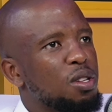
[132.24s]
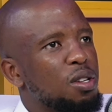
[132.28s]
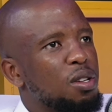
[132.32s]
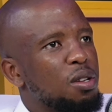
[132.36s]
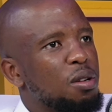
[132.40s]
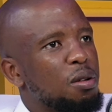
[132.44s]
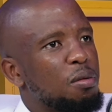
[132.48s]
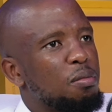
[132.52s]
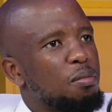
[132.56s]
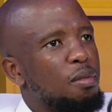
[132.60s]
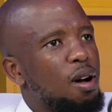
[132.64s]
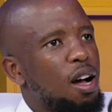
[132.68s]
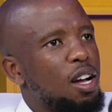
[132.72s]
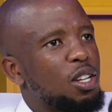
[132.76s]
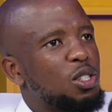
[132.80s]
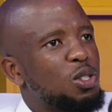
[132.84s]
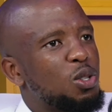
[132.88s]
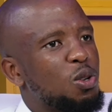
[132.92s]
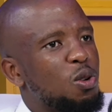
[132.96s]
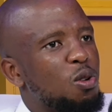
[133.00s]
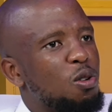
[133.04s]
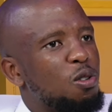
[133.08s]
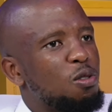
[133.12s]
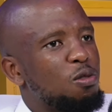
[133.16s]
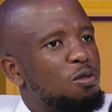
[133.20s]
much
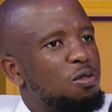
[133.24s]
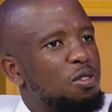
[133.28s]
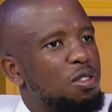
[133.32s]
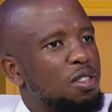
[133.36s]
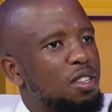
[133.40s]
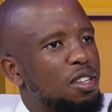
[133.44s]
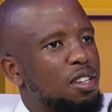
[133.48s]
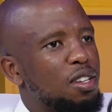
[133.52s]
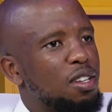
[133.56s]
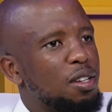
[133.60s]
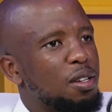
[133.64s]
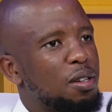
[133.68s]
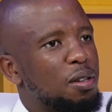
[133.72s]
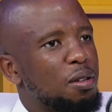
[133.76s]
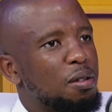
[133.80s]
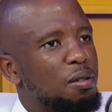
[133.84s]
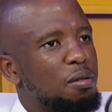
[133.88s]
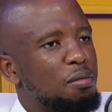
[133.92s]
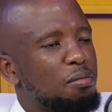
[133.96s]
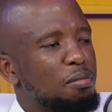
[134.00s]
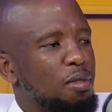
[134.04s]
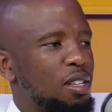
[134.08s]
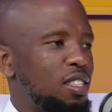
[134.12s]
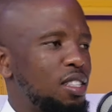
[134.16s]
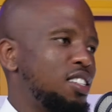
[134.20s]
of the
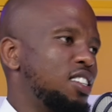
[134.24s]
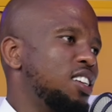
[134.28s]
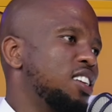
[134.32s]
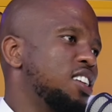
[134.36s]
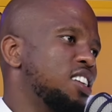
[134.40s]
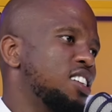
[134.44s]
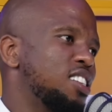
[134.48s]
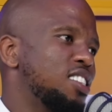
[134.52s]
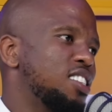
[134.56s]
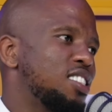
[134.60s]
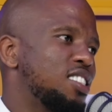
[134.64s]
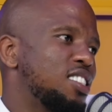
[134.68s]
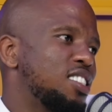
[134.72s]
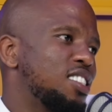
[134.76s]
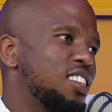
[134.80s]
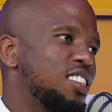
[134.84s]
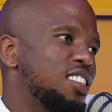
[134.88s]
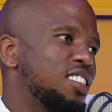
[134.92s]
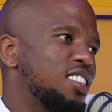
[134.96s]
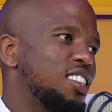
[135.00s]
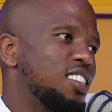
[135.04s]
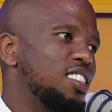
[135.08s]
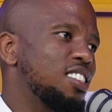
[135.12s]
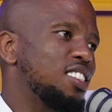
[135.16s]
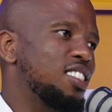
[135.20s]
materialistic
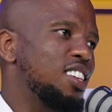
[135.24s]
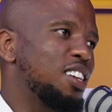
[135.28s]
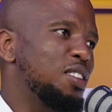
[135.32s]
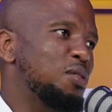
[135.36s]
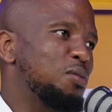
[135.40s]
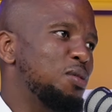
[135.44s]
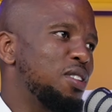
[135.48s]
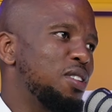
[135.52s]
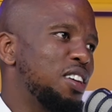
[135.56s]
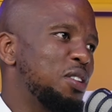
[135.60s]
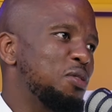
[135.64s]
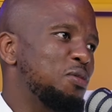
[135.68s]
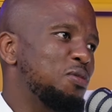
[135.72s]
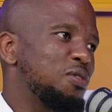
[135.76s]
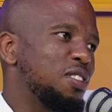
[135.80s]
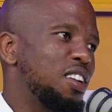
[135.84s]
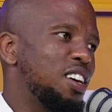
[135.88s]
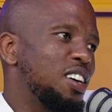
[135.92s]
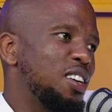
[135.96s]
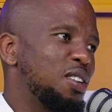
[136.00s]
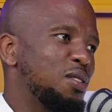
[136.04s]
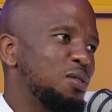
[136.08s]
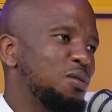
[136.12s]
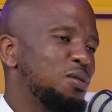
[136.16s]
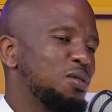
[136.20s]
things that we have
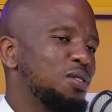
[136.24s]
now.